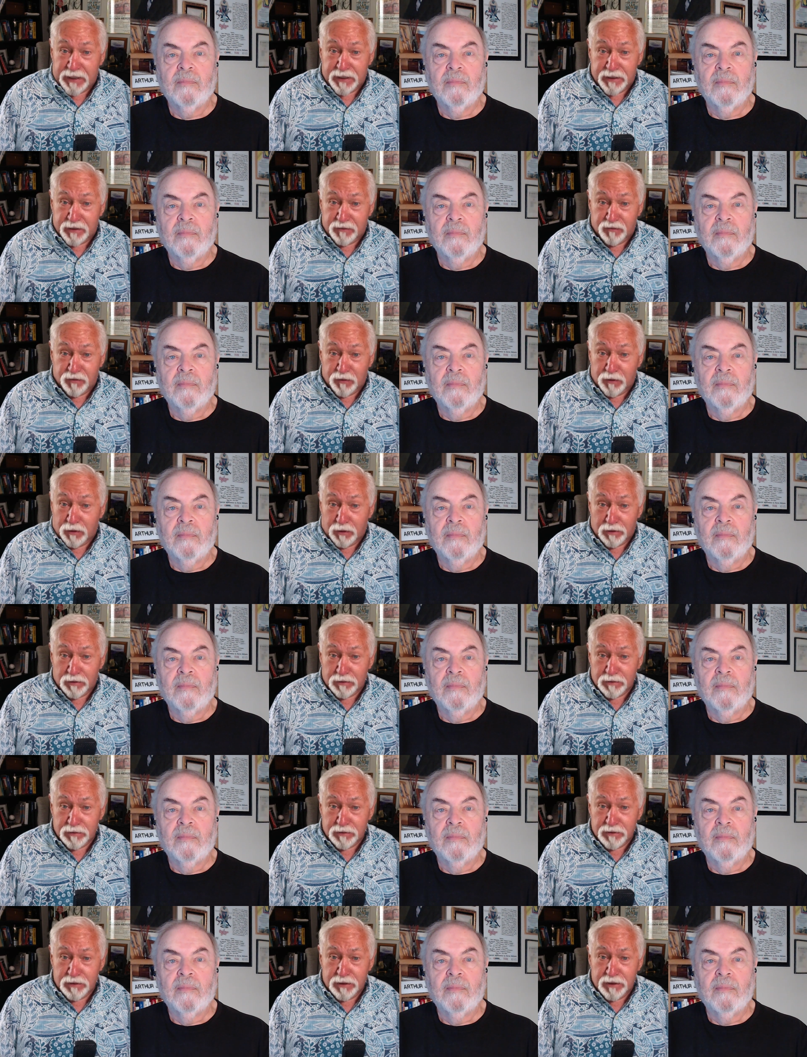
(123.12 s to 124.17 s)
Speaker 1: A Man in
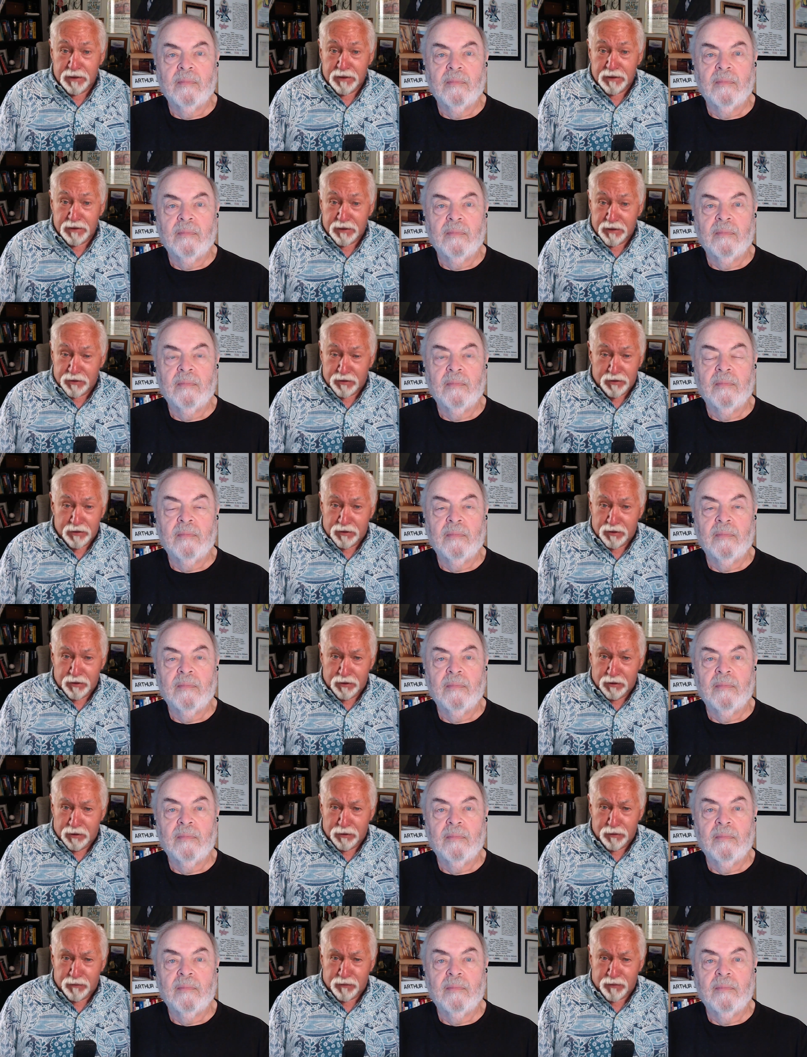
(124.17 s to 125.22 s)
Full. Did,
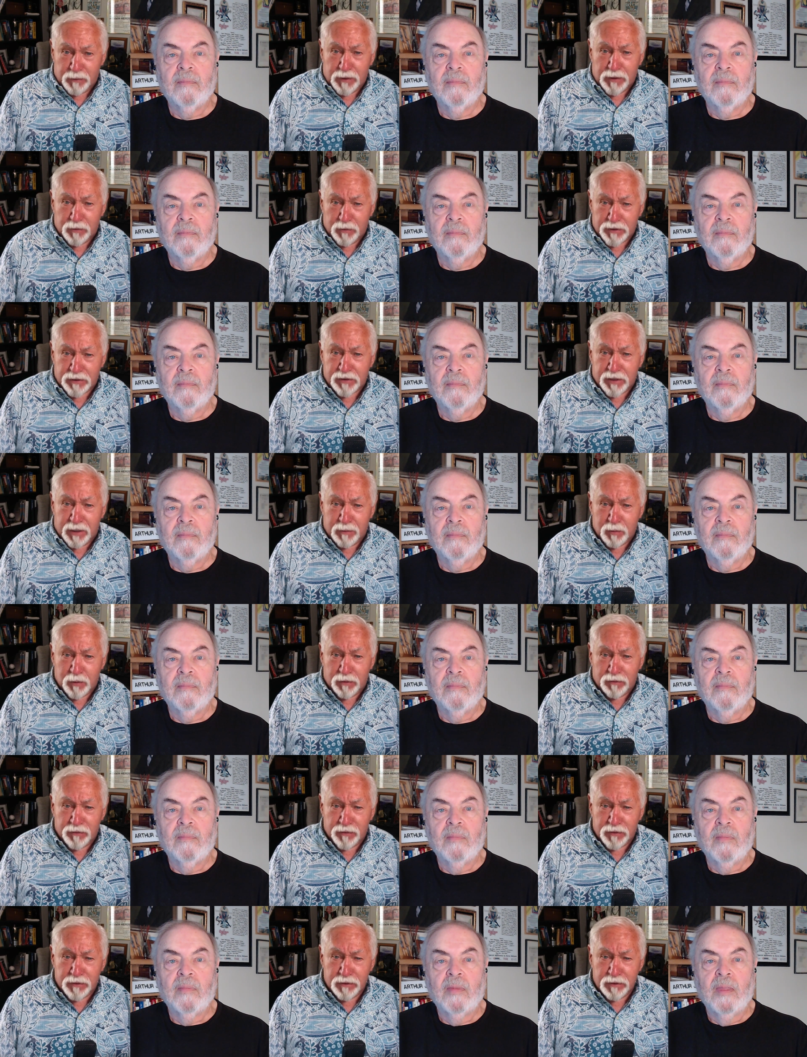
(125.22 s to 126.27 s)
did, are you familiar with
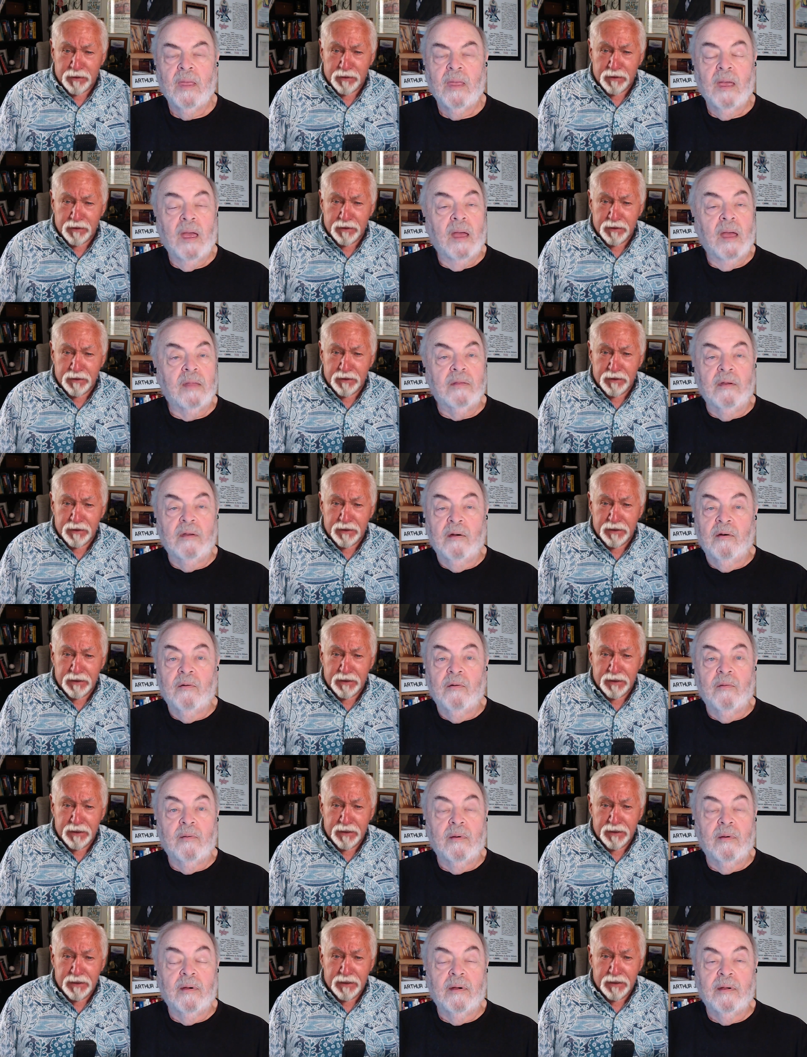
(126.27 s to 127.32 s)
Tom Wolfe?
Speaker 2: No,
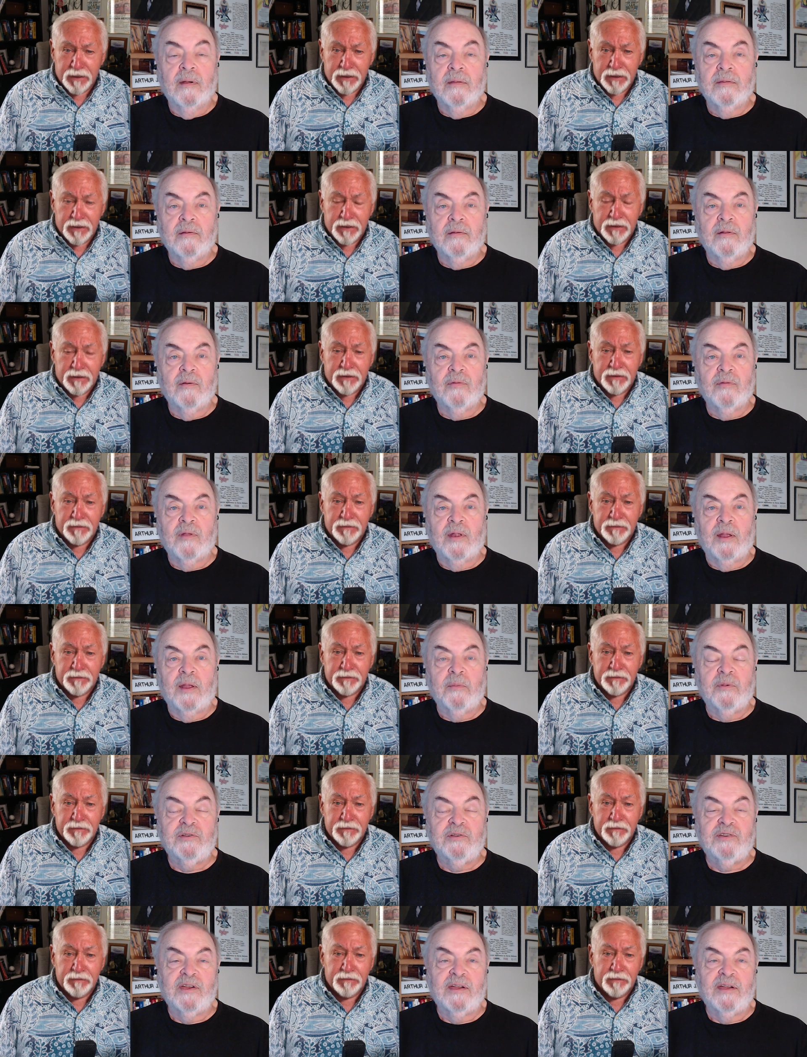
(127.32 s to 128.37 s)
uh, you know that I'm a
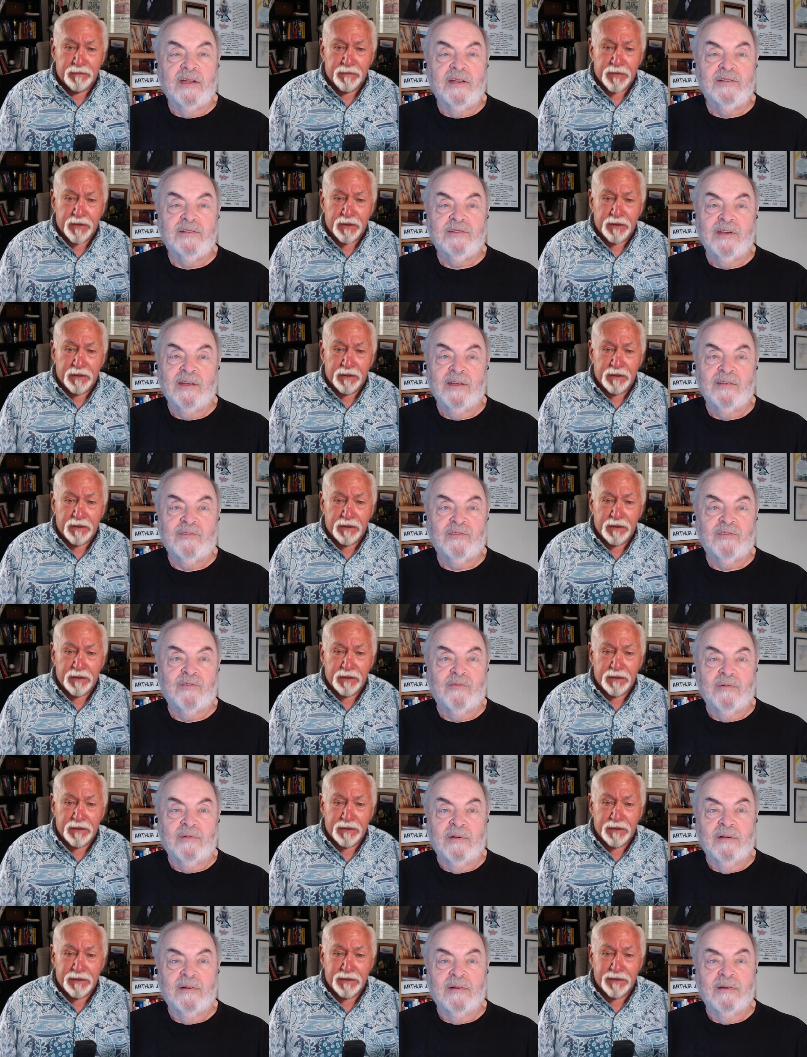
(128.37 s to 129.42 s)
J A. Jantz
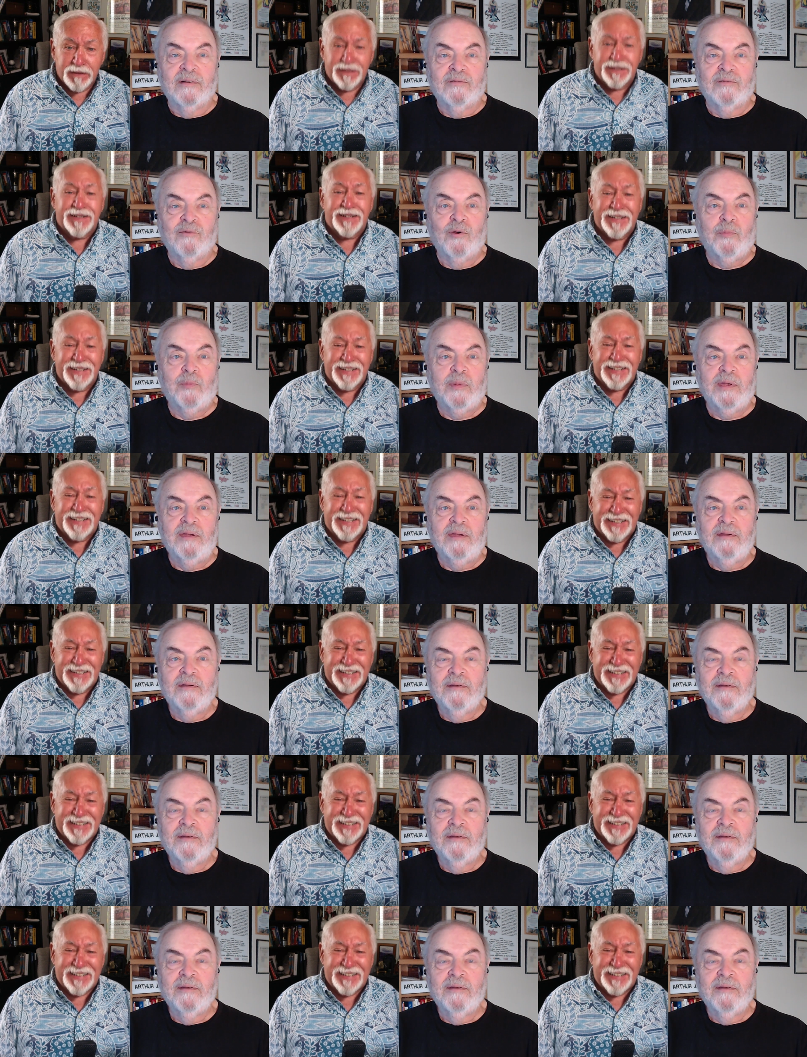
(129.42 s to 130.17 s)
uh, groupie.